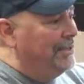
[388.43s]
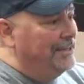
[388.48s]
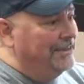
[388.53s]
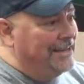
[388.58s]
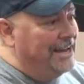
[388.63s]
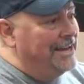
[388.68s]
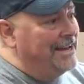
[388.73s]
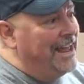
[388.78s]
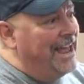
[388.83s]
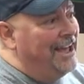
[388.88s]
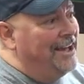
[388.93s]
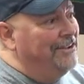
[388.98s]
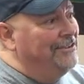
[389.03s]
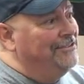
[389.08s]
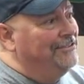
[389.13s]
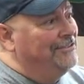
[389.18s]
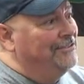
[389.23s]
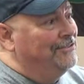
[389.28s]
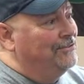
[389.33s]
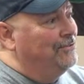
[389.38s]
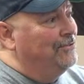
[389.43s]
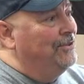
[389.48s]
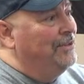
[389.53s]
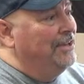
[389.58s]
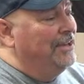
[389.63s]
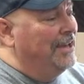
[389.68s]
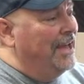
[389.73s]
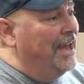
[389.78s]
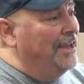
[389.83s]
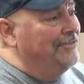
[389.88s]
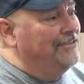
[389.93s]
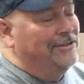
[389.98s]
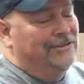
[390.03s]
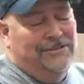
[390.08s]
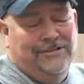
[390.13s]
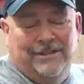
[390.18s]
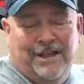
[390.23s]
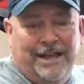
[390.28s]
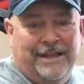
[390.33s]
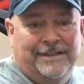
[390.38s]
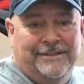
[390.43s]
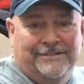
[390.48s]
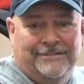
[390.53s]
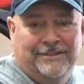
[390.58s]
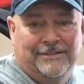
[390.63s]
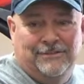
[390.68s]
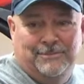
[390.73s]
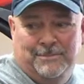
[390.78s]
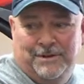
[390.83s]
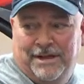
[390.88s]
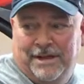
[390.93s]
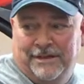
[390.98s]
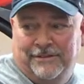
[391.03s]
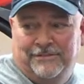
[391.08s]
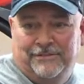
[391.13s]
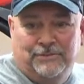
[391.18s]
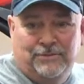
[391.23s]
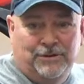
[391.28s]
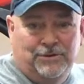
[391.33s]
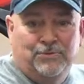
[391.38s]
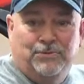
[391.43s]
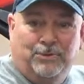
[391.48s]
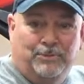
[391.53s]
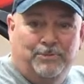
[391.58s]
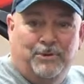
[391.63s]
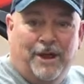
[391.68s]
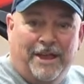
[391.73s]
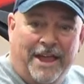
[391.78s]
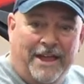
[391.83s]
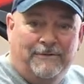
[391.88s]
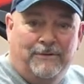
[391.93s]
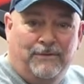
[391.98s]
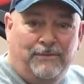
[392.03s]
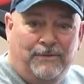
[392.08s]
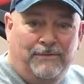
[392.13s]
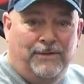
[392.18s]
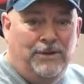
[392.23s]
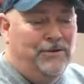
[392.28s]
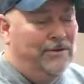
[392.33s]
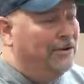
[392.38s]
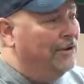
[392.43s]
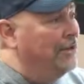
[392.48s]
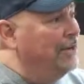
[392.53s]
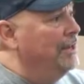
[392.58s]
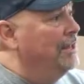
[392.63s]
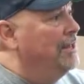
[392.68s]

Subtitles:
thing now is how's it look like in 6 months, which we'll probably have a review on.